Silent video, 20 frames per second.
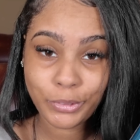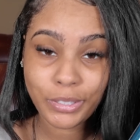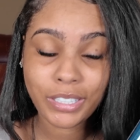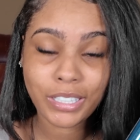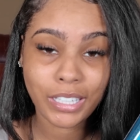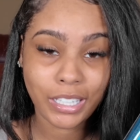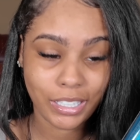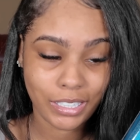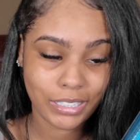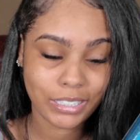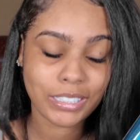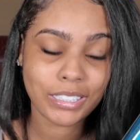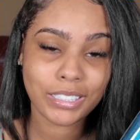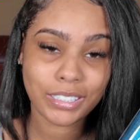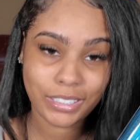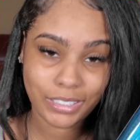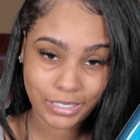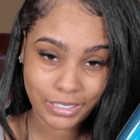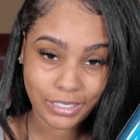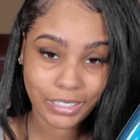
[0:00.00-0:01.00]

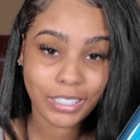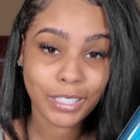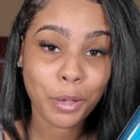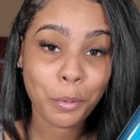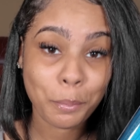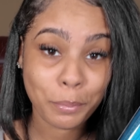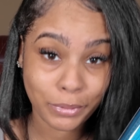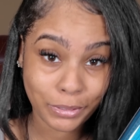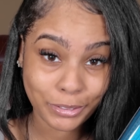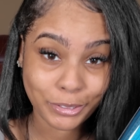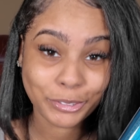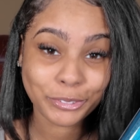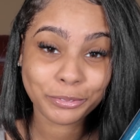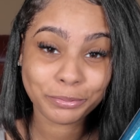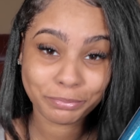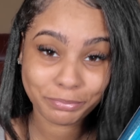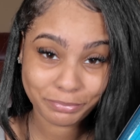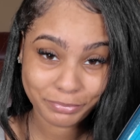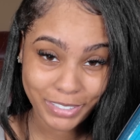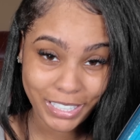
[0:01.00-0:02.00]
Yes, blue.
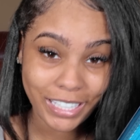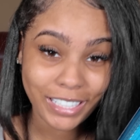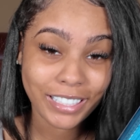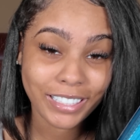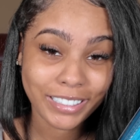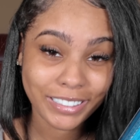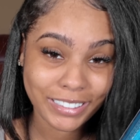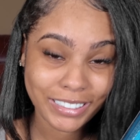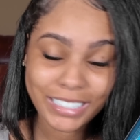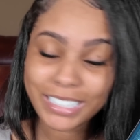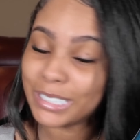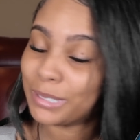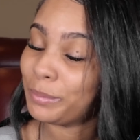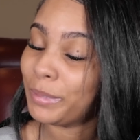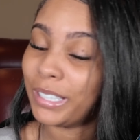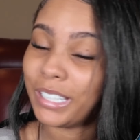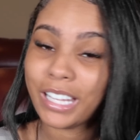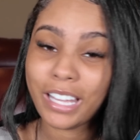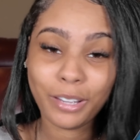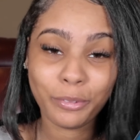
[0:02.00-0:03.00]
It is. It's
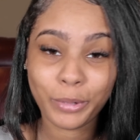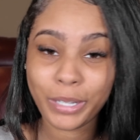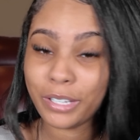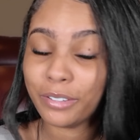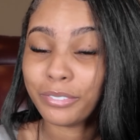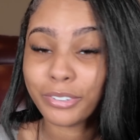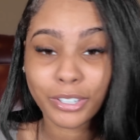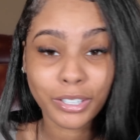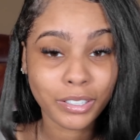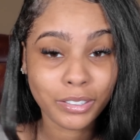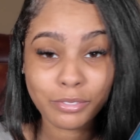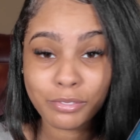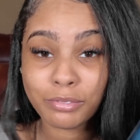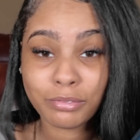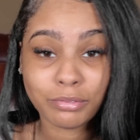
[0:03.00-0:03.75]
been that way for